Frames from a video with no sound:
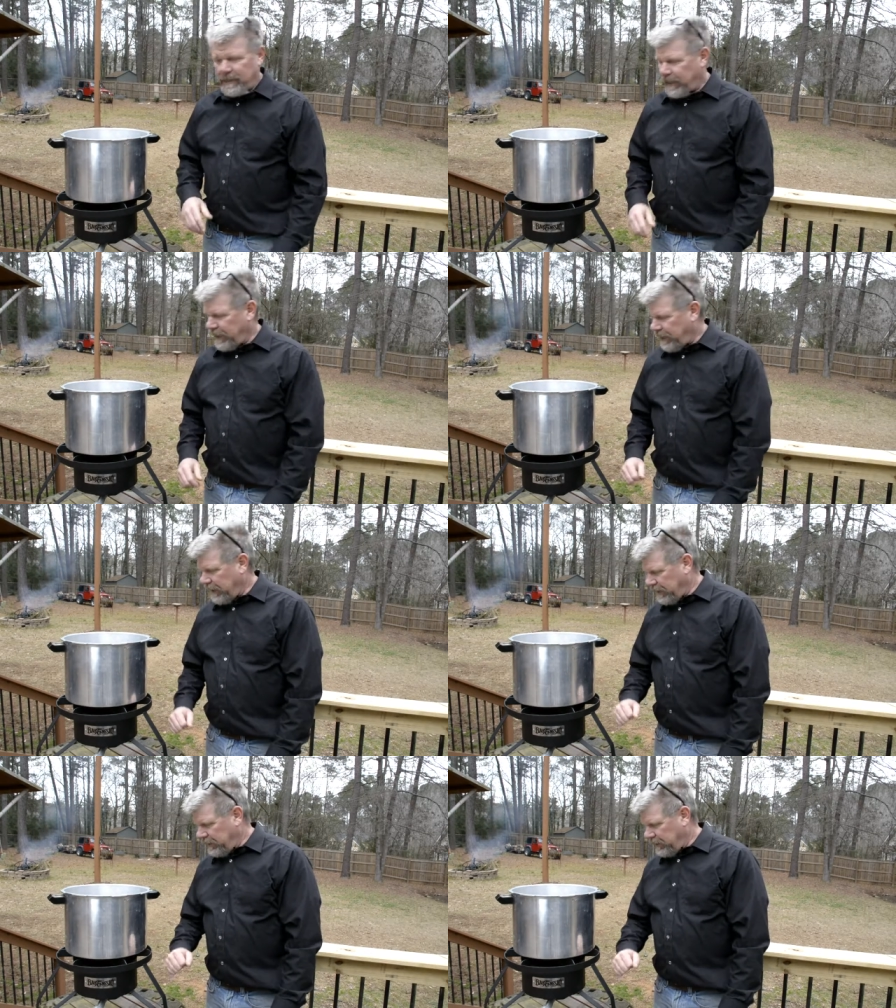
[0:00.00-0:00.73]

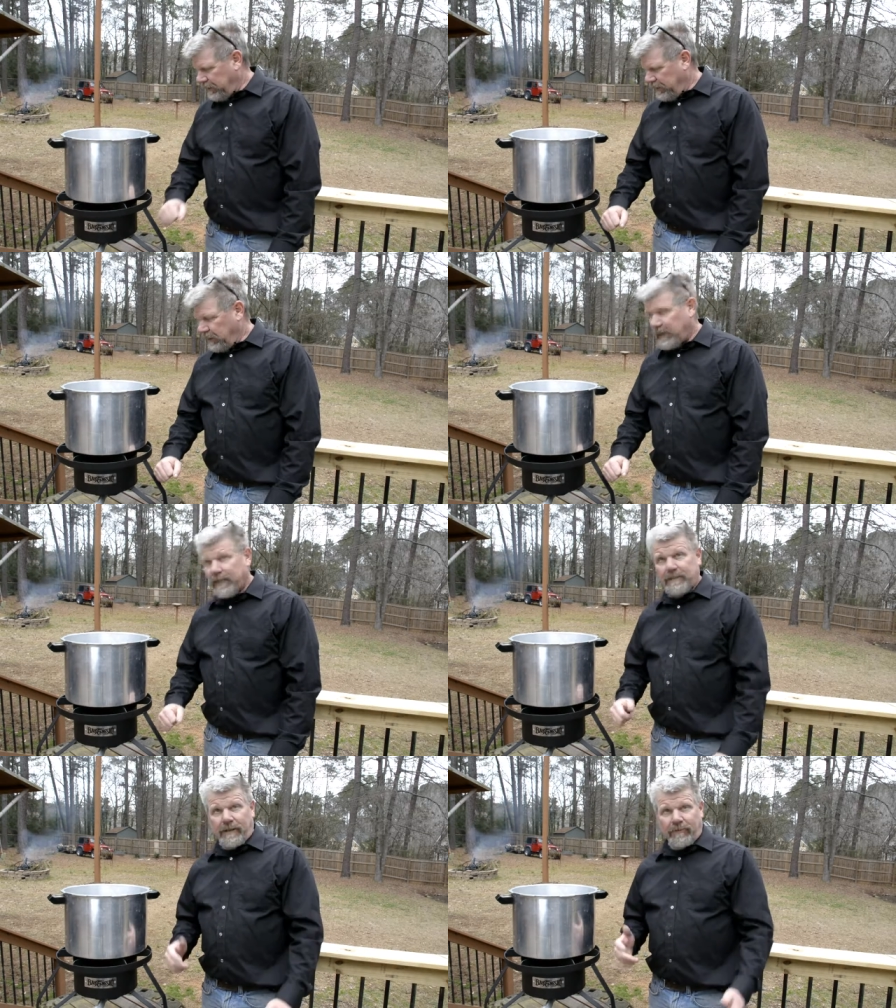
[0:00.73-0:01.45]
And
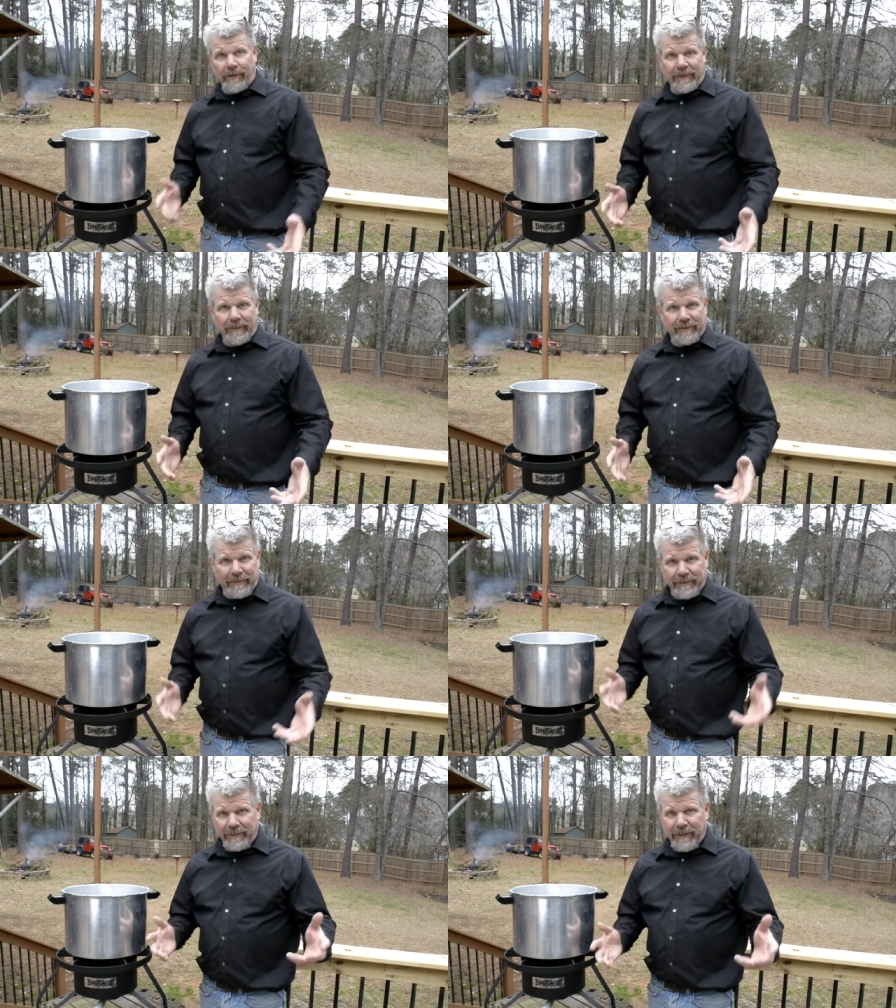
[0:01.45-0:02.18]
it's not raining,
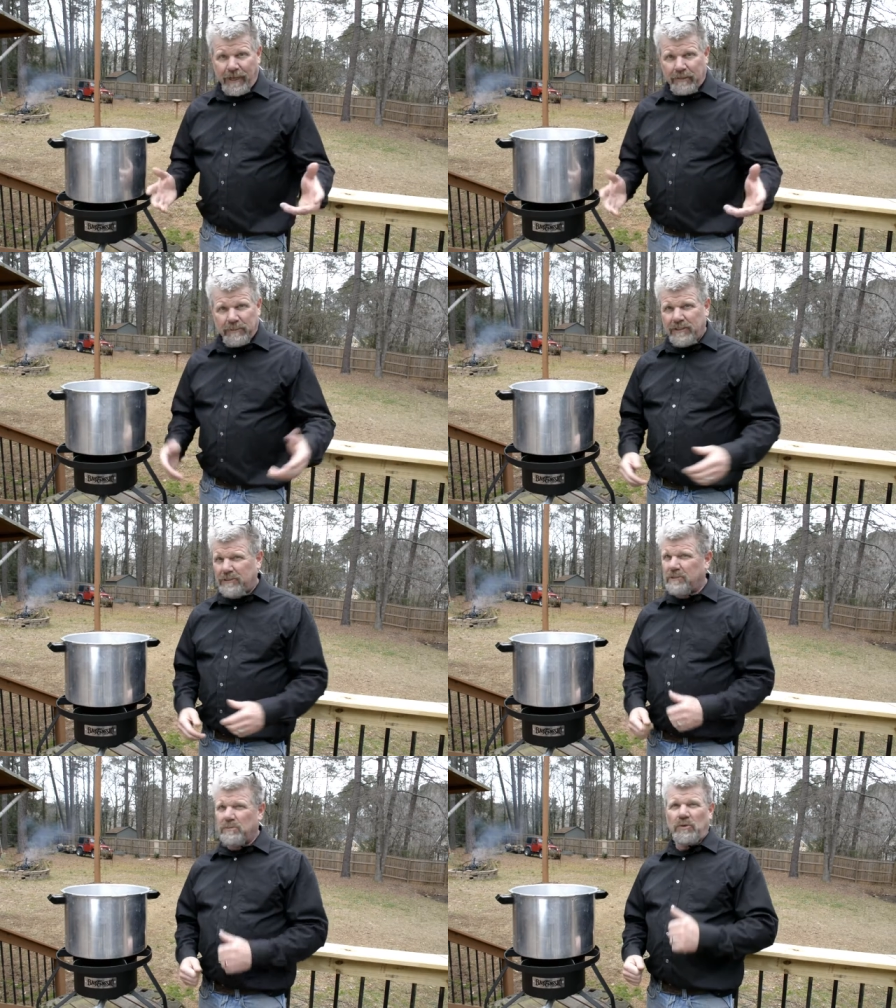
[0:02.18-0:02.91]
thank God,
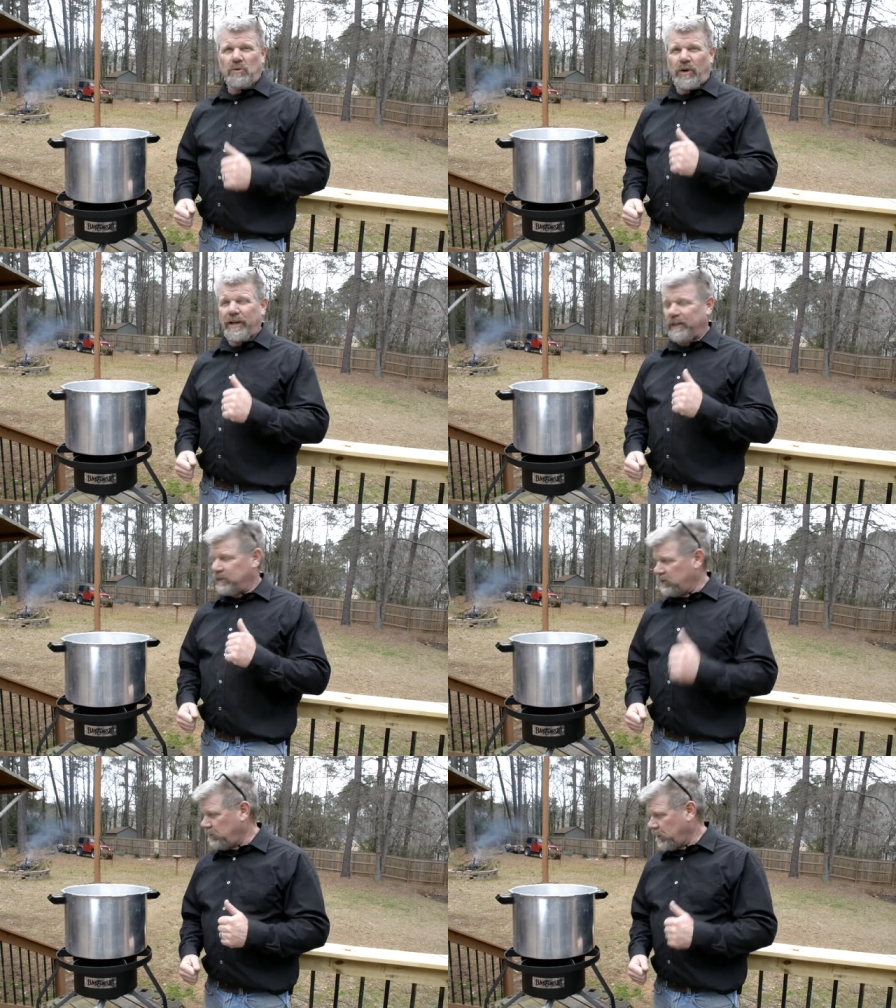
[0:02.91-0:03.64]
because it's been
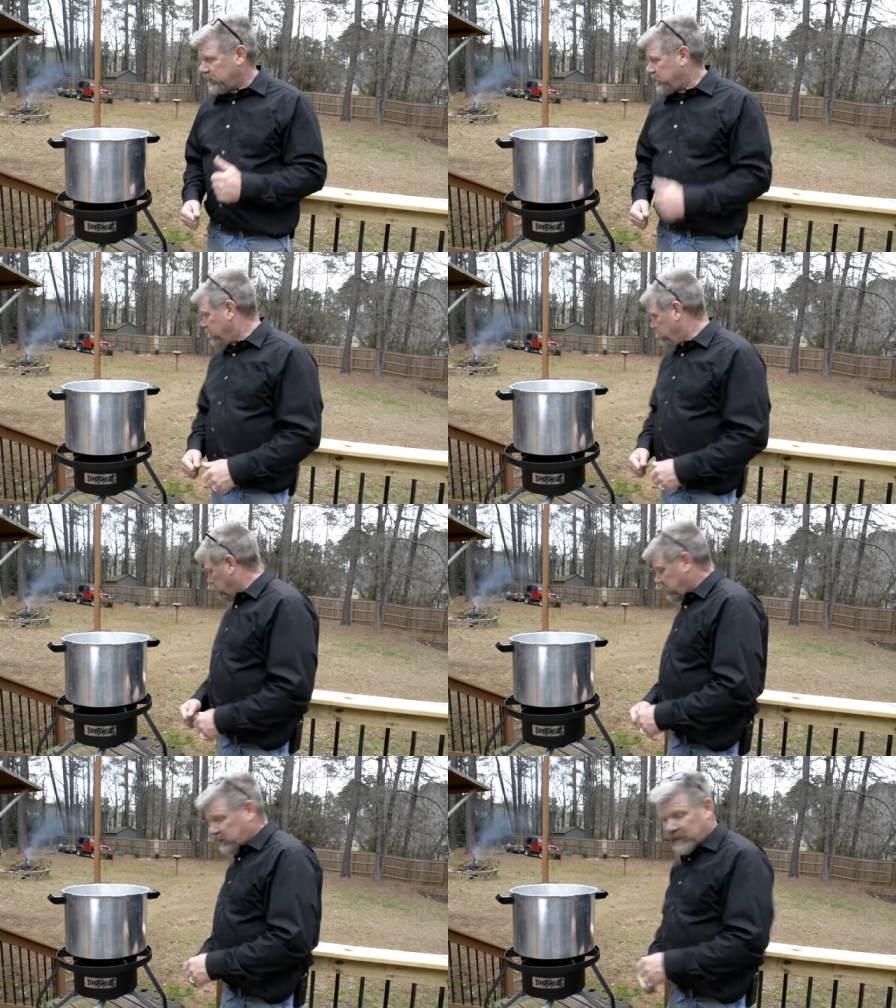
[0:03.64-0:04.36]
raining so much here.
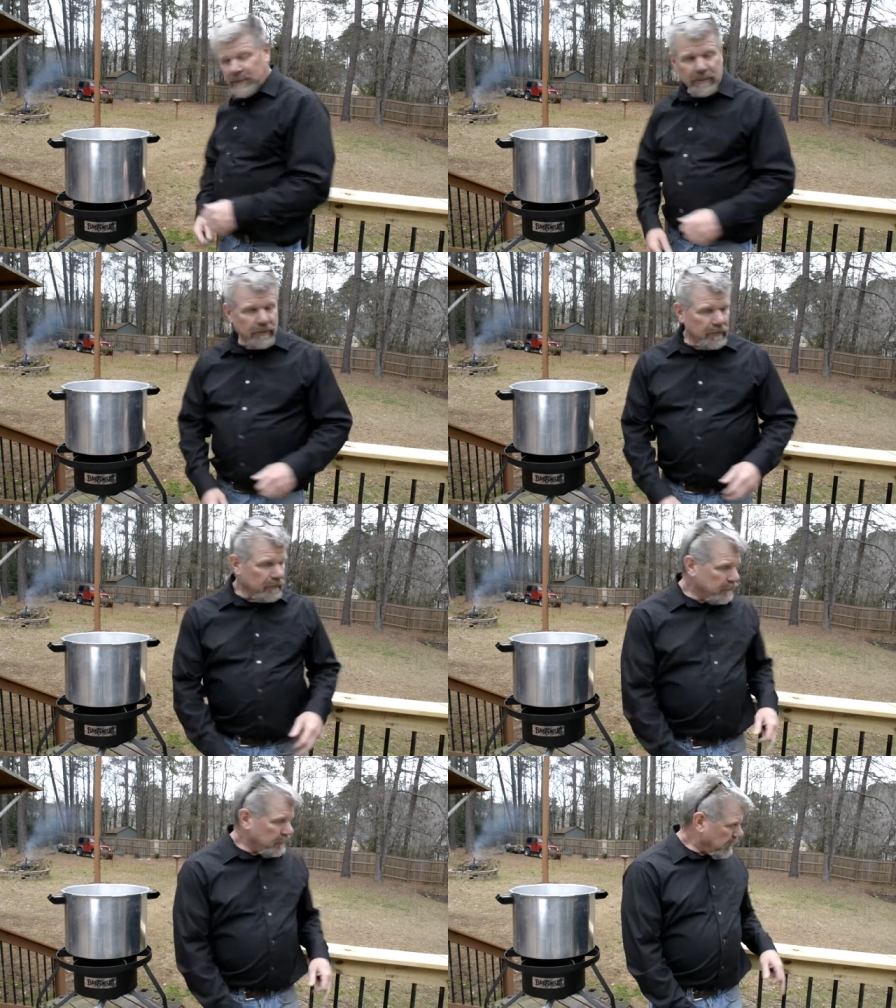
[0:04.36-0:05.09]
You can see
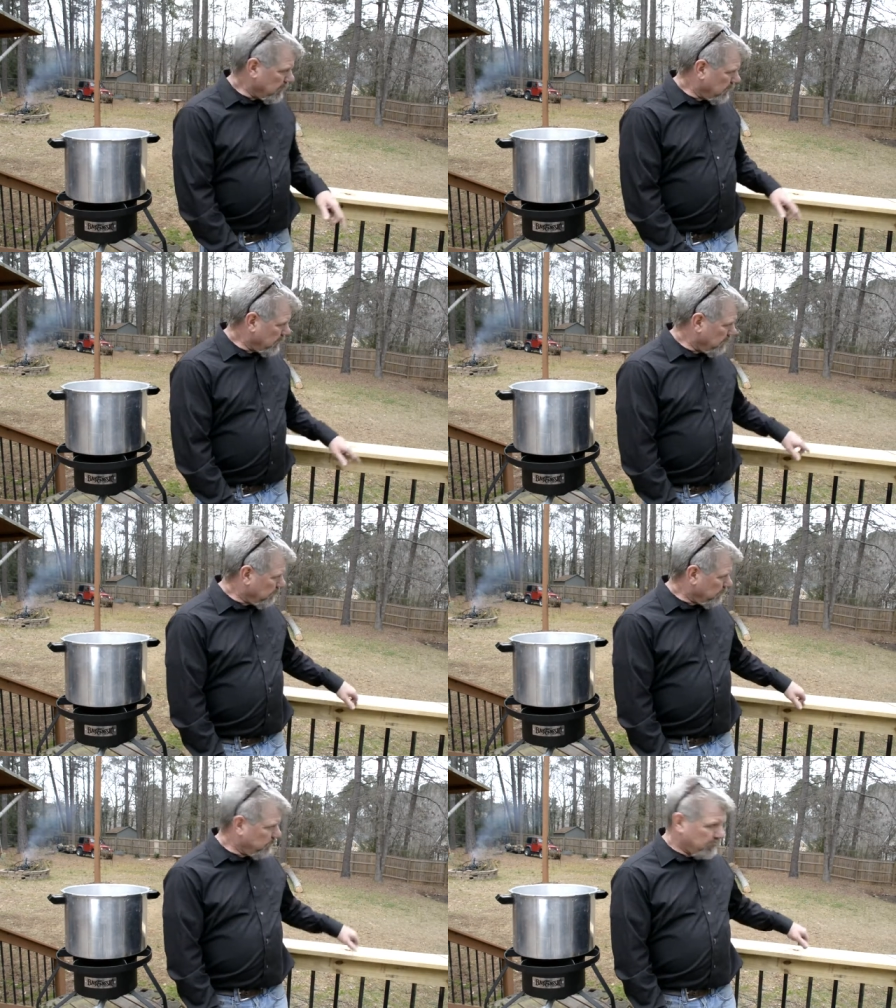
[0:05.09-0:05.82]

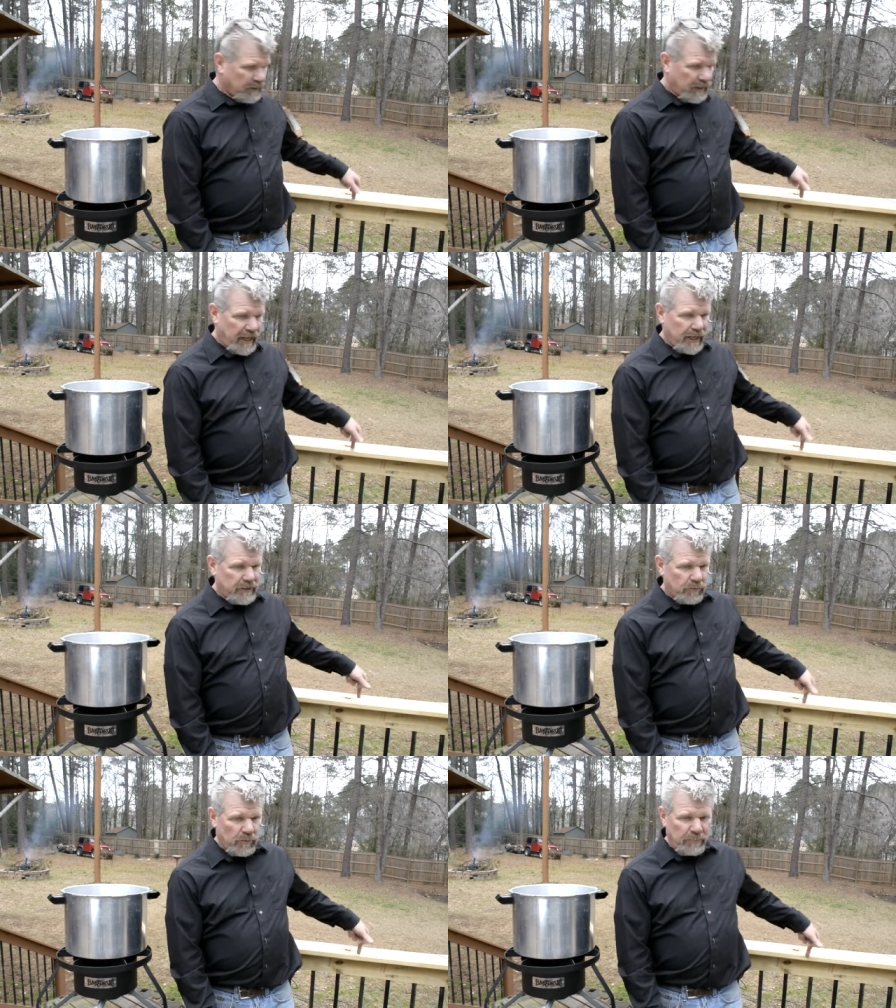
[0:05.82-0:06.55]
um, I
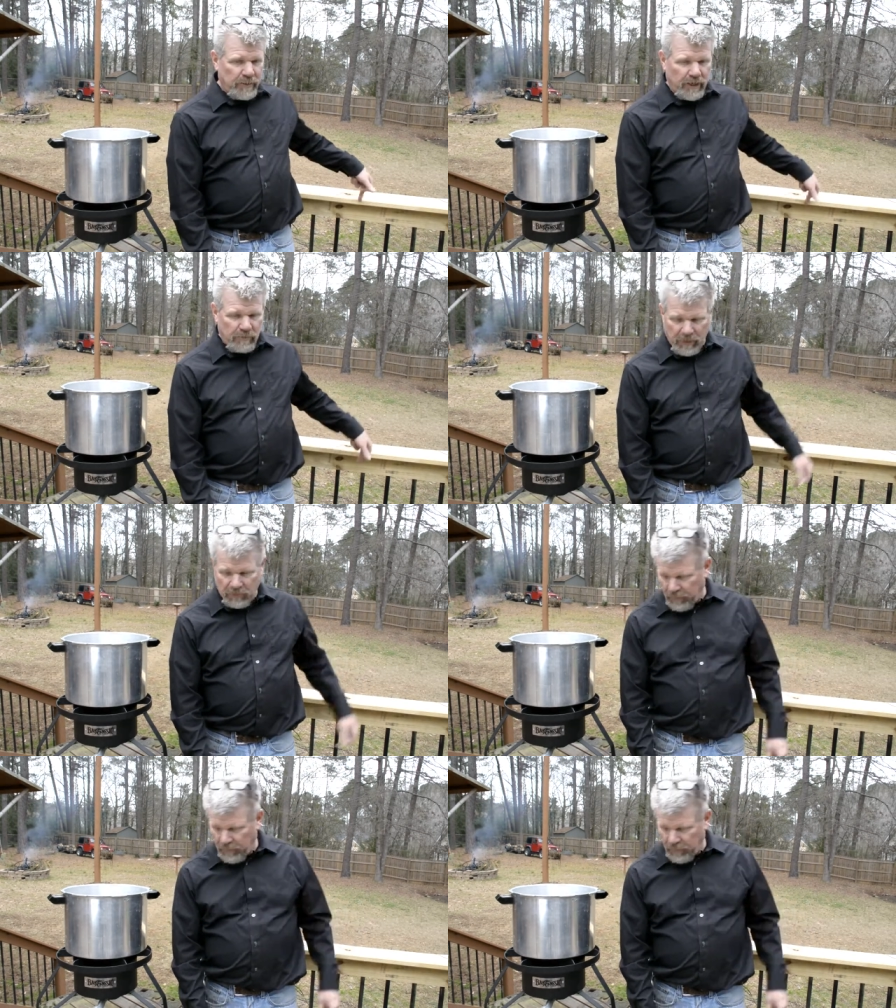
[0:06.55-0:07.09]
had to repair my